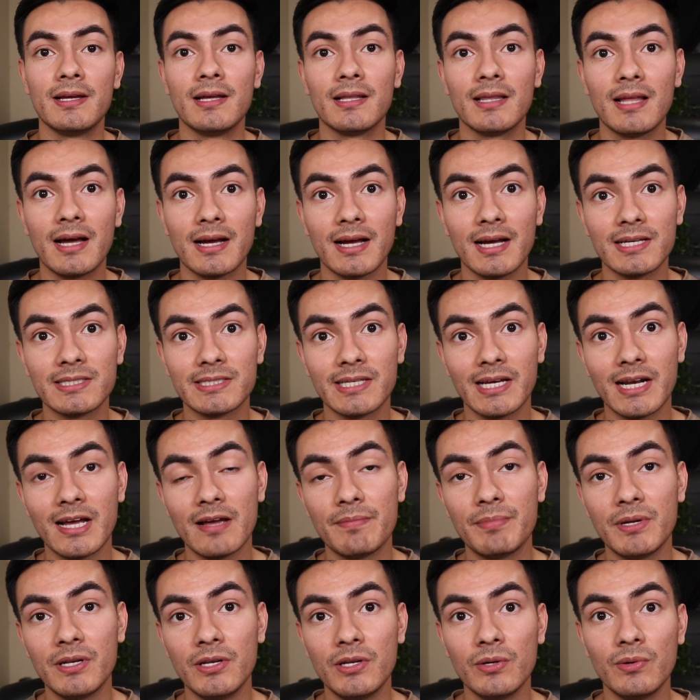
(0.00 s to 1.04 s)
Like I said, I've
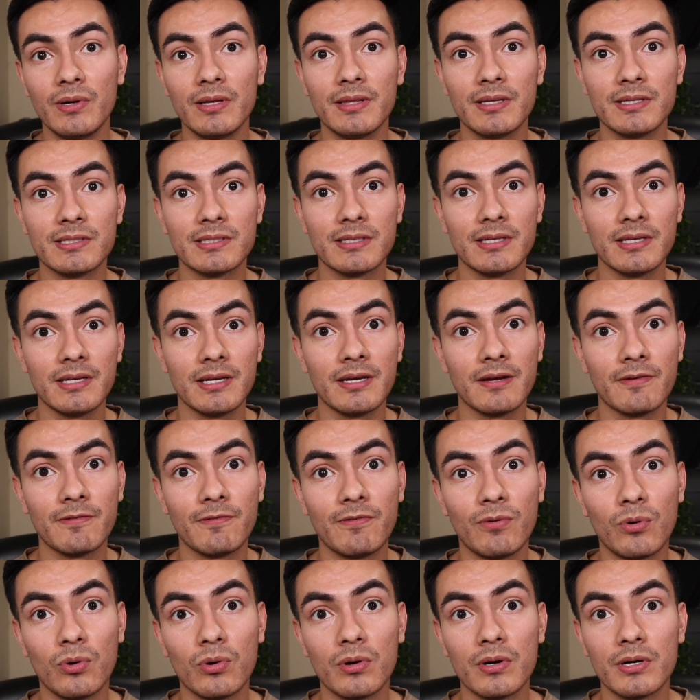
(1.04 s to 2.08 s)
been doing this thing
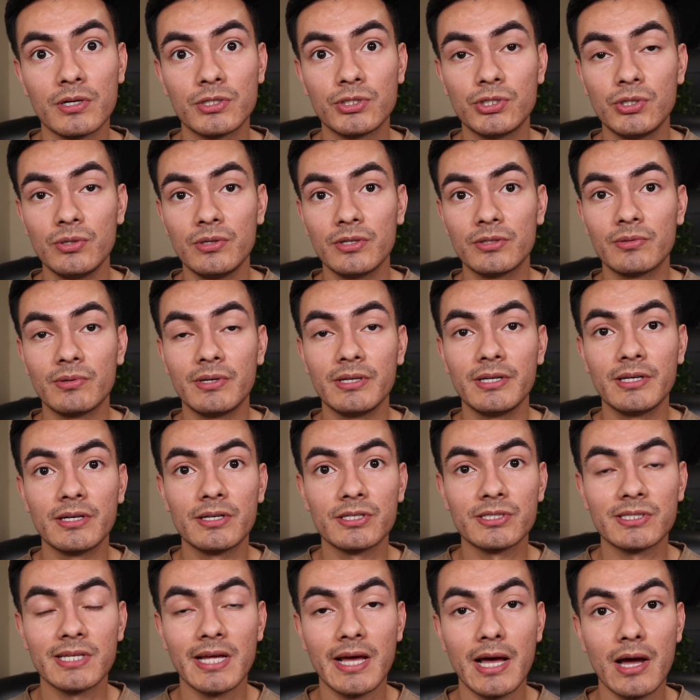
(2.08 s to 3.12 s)
for 2 to 3
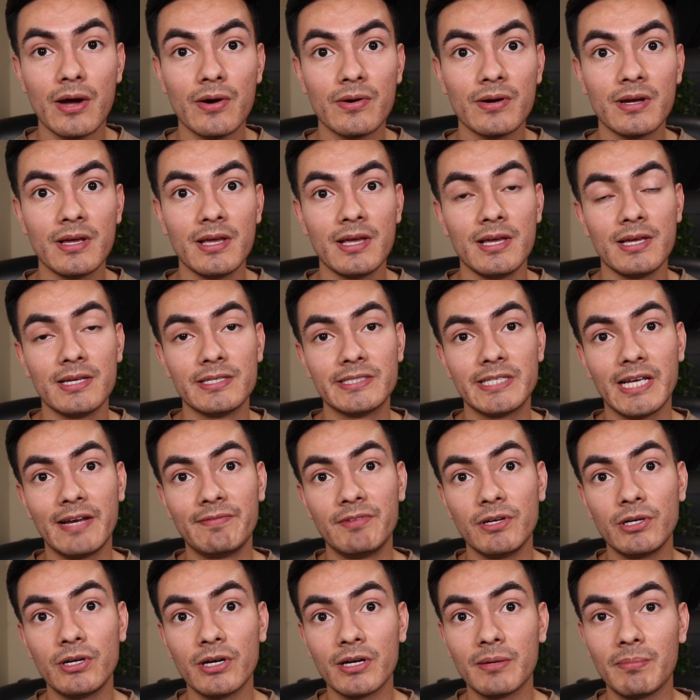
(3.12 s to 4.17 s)
years now, saved a
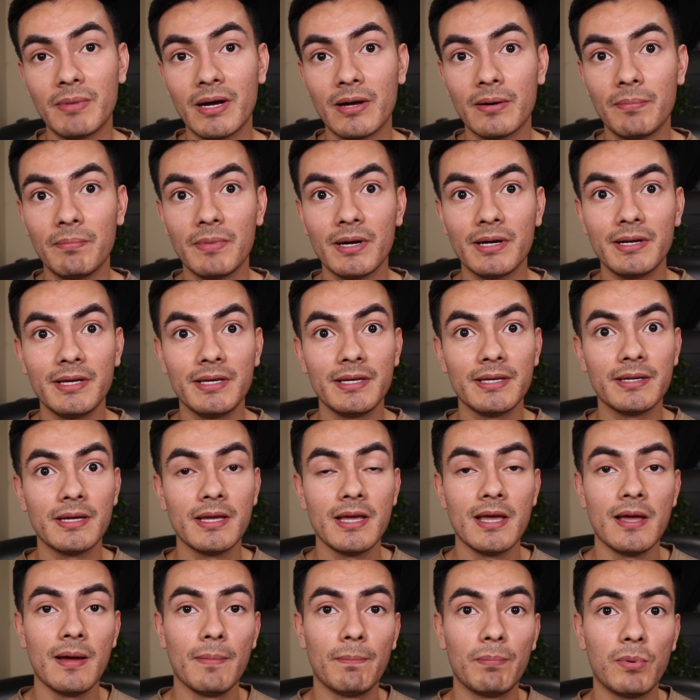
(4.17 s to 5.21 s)
good amount of money.
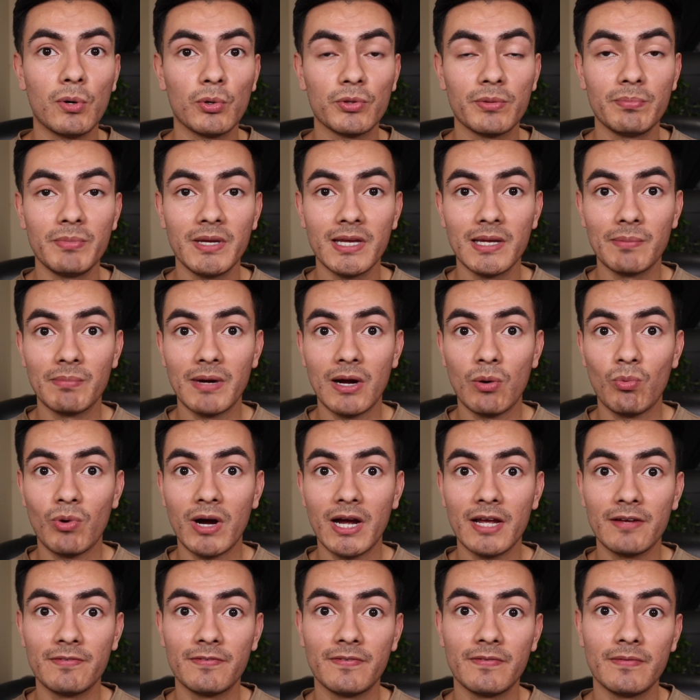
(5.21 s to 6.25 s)
Both me and my
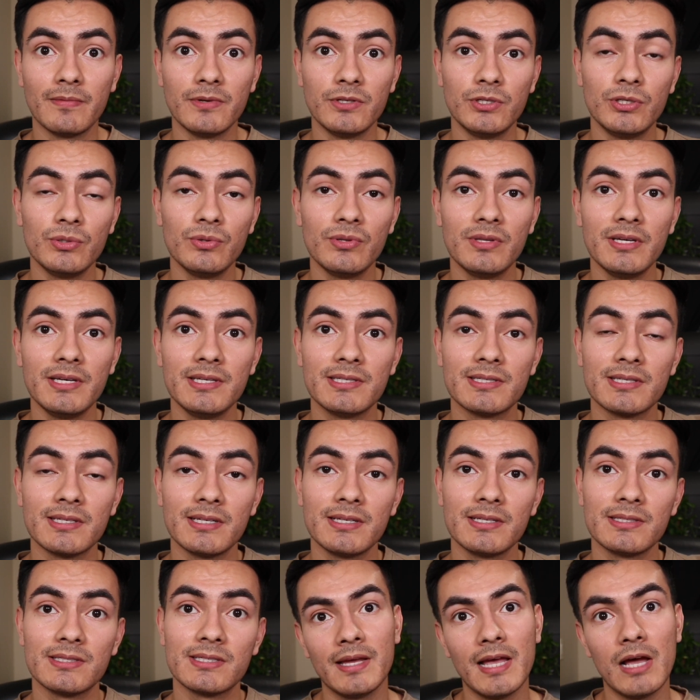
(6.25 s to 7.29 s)
wife do these
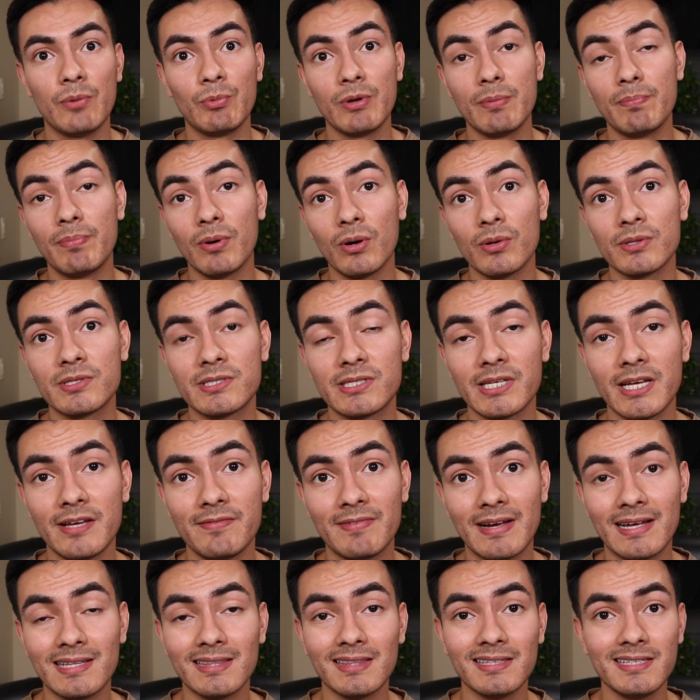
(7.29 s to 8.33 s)
things, and we both save
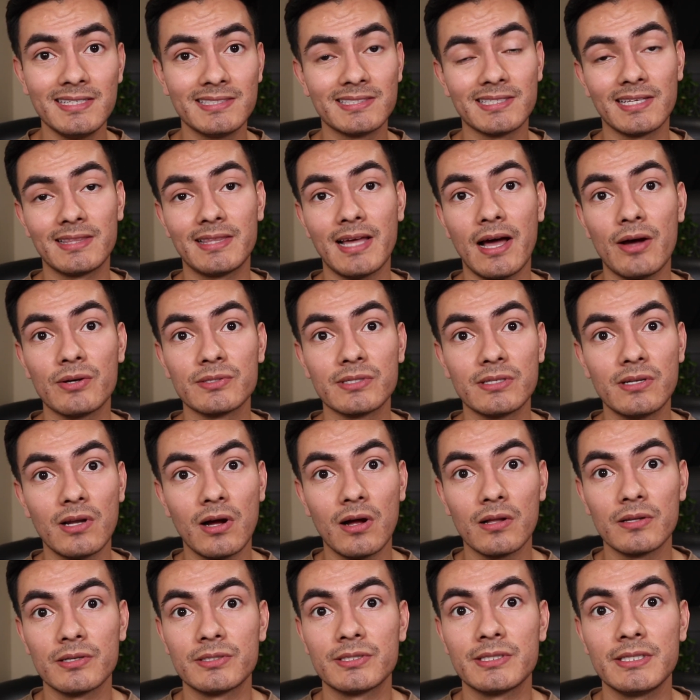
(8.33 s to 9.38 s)
at least
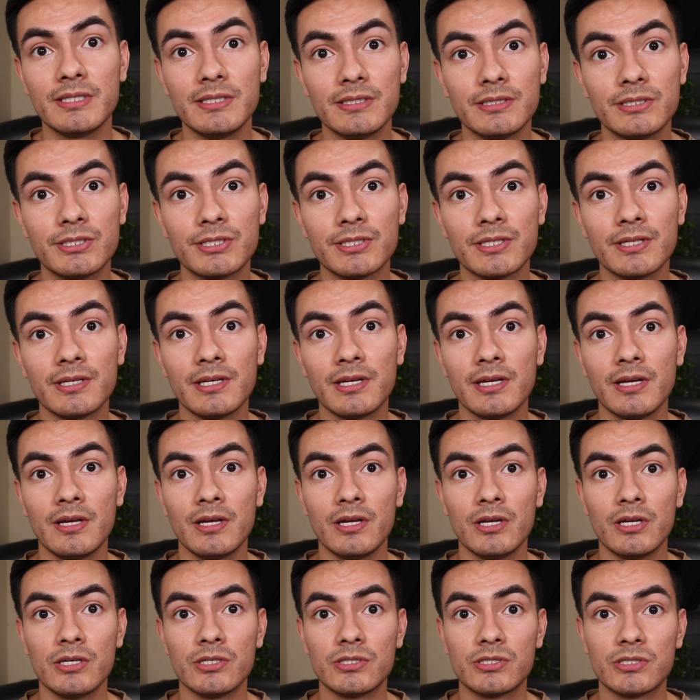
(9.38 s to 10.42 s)
$1,000 each.
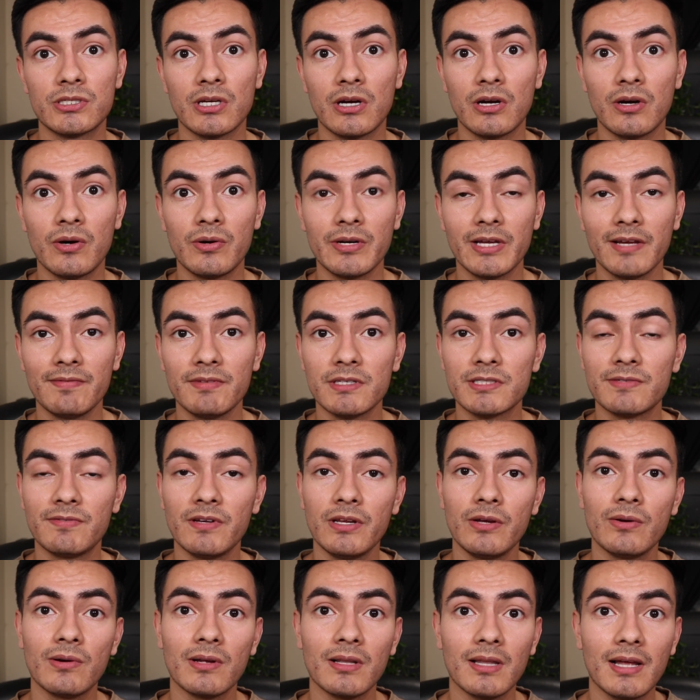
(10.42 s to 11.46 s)
So give this
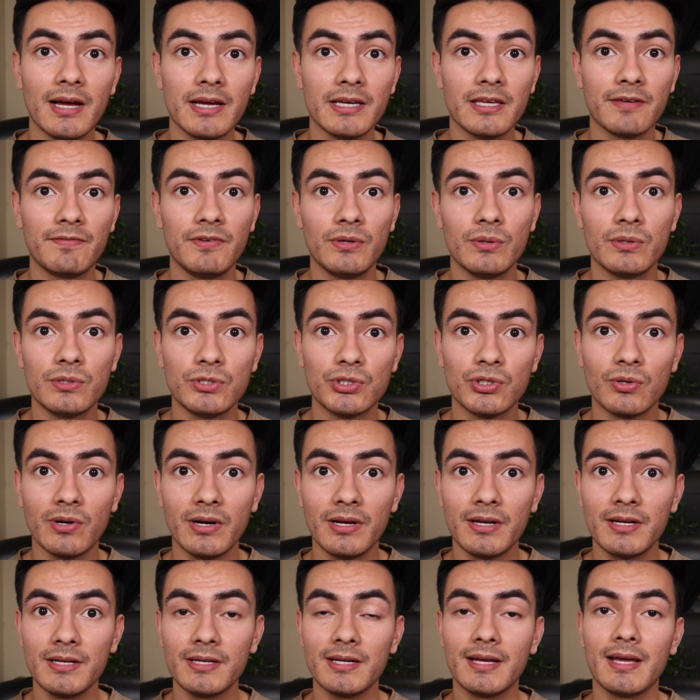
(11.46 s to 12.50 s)
video a like if you enjoyed
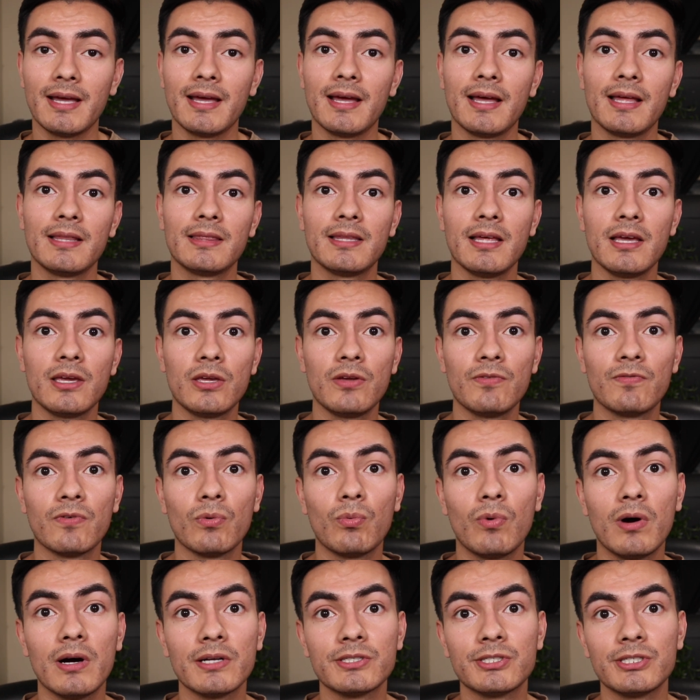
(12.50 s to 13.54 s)
it, and thank you for
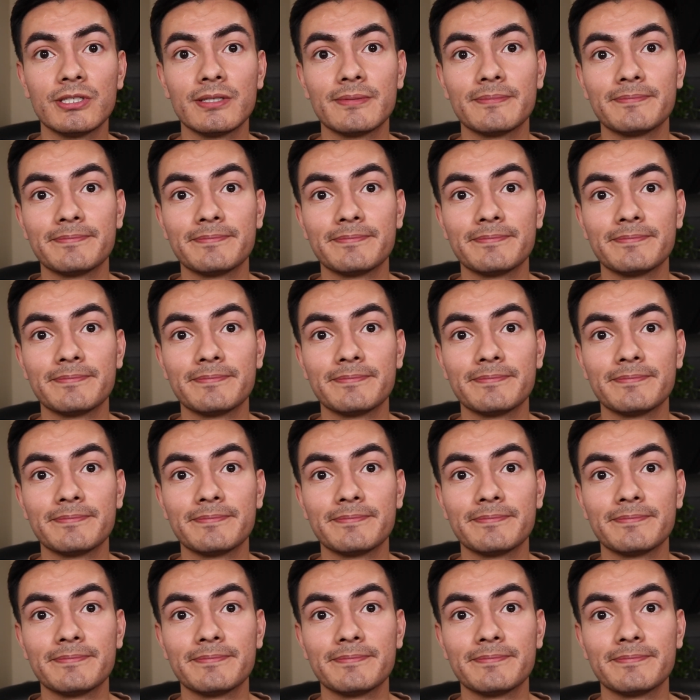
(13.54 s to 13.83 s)
watching.